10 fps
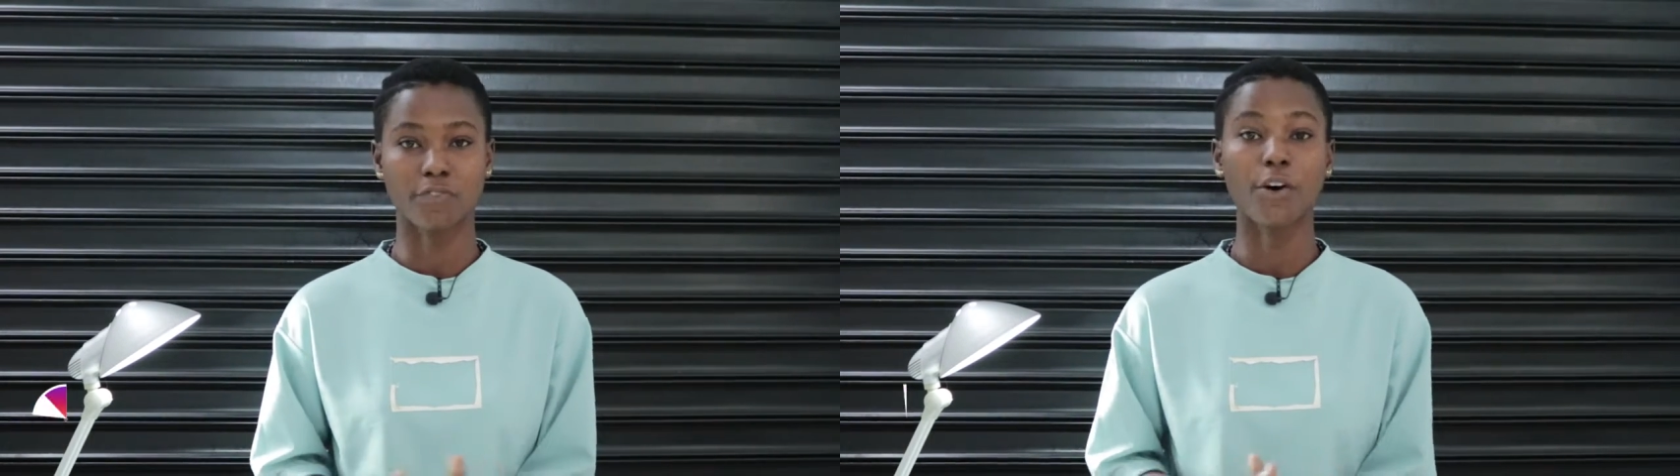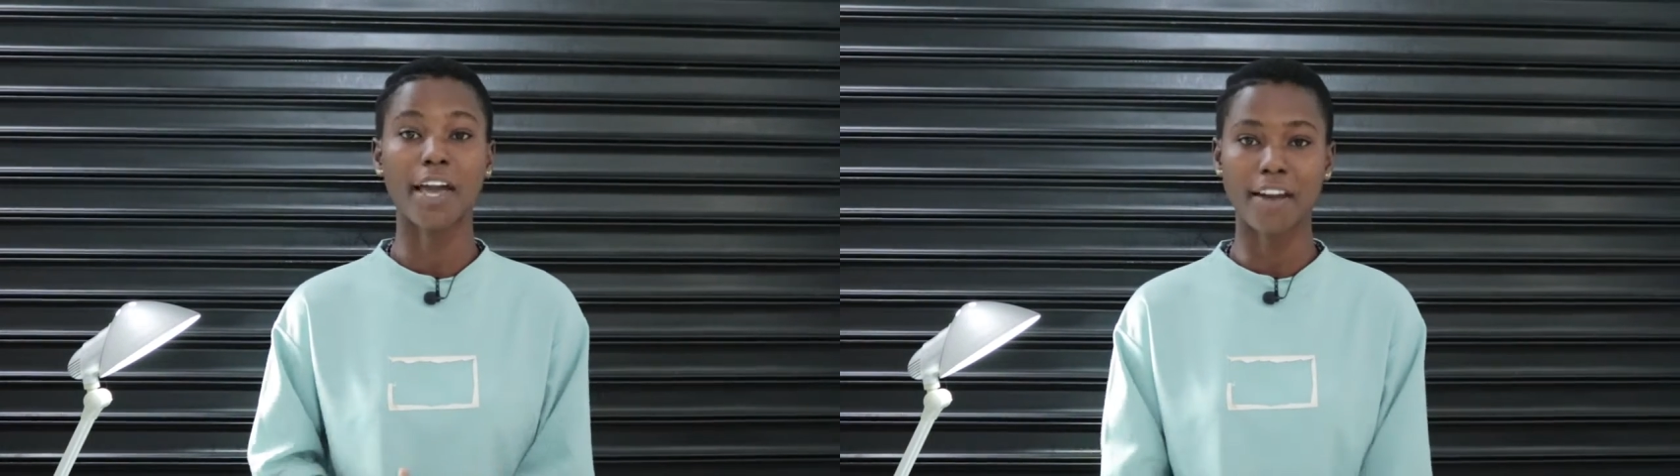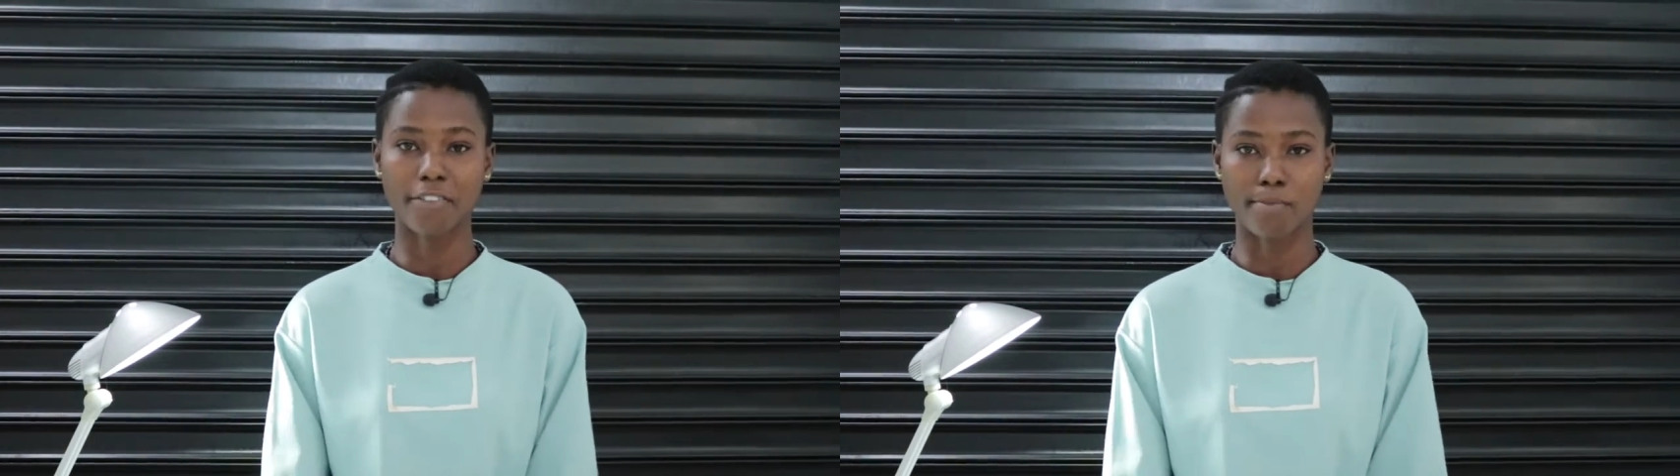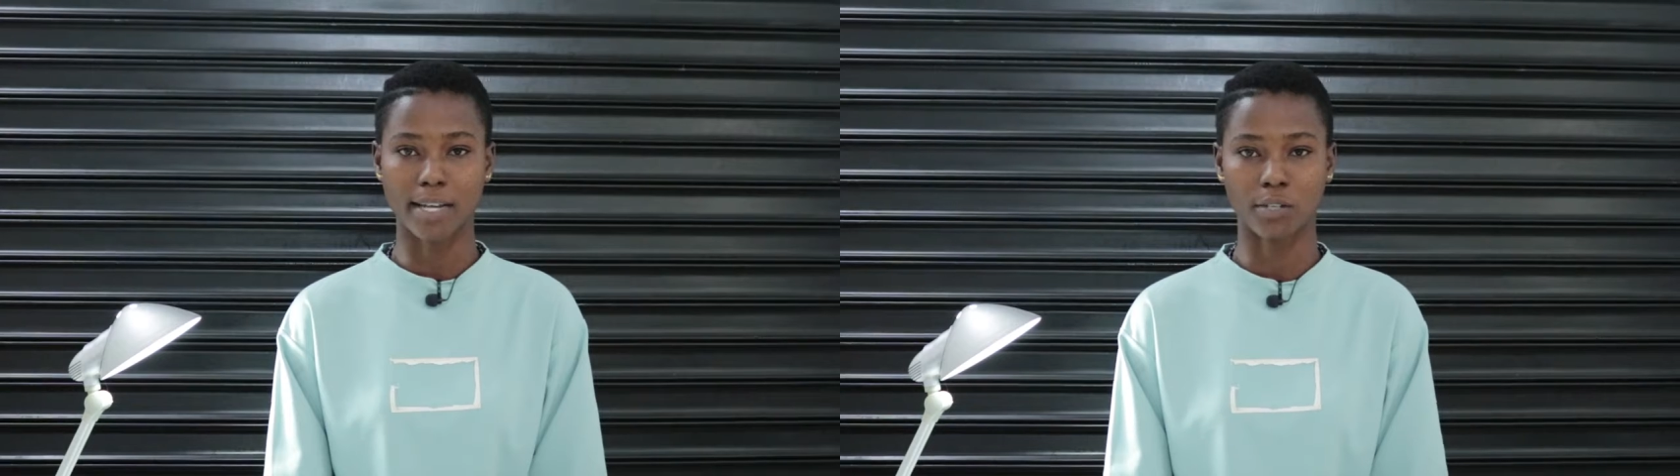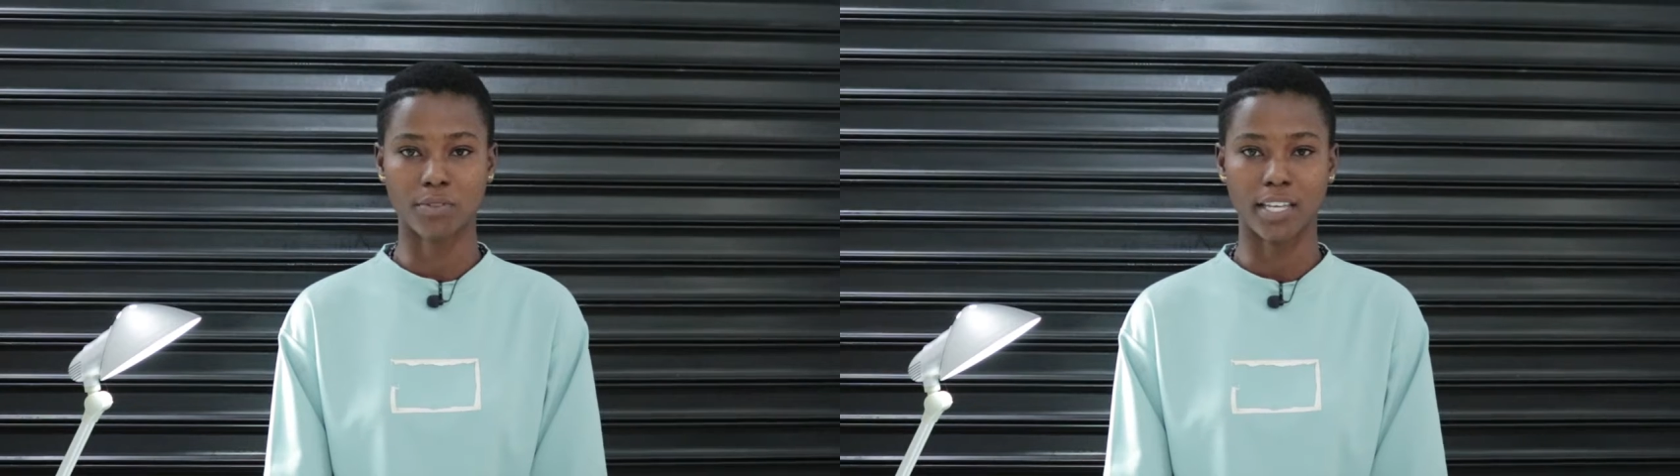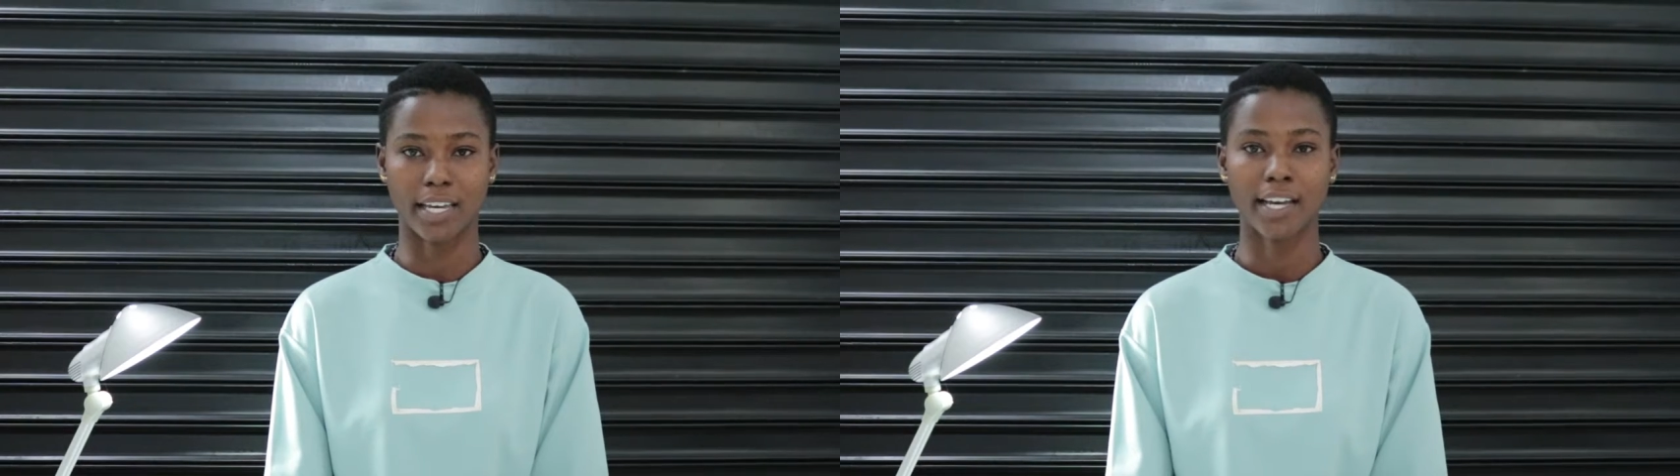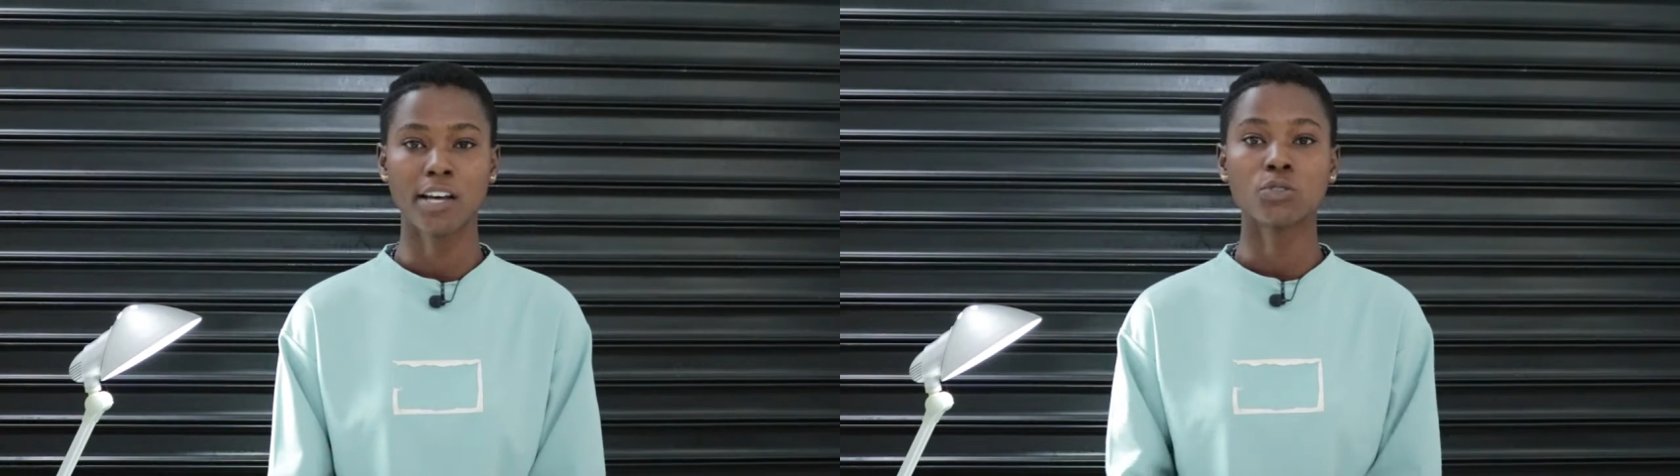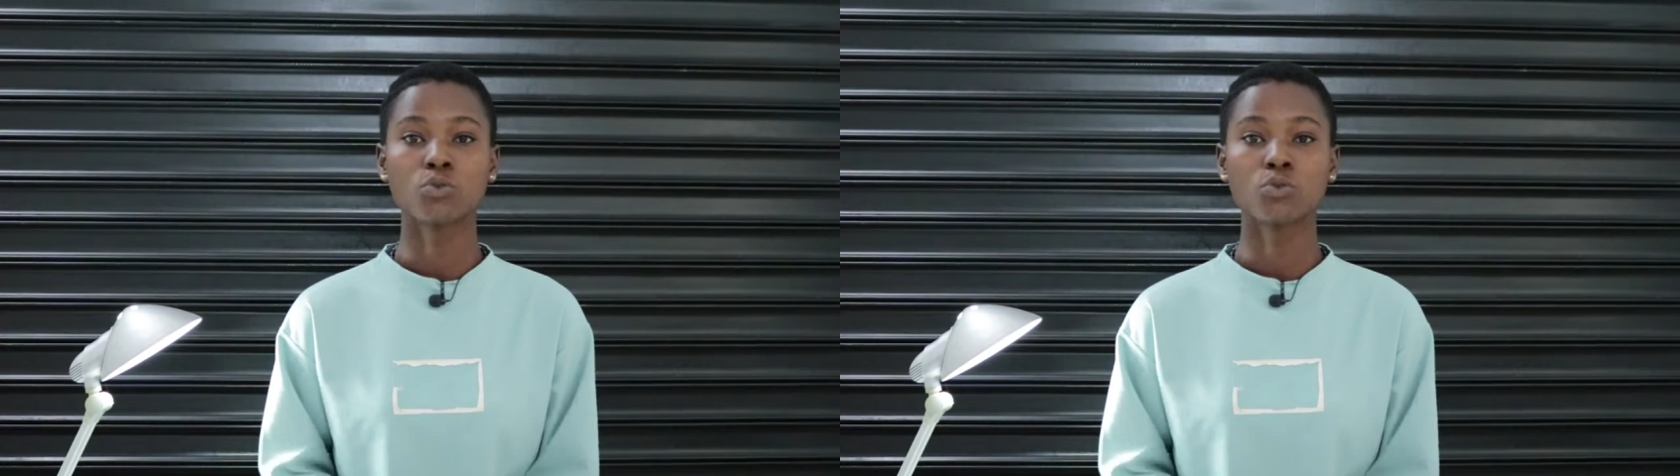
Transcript: for everybody out there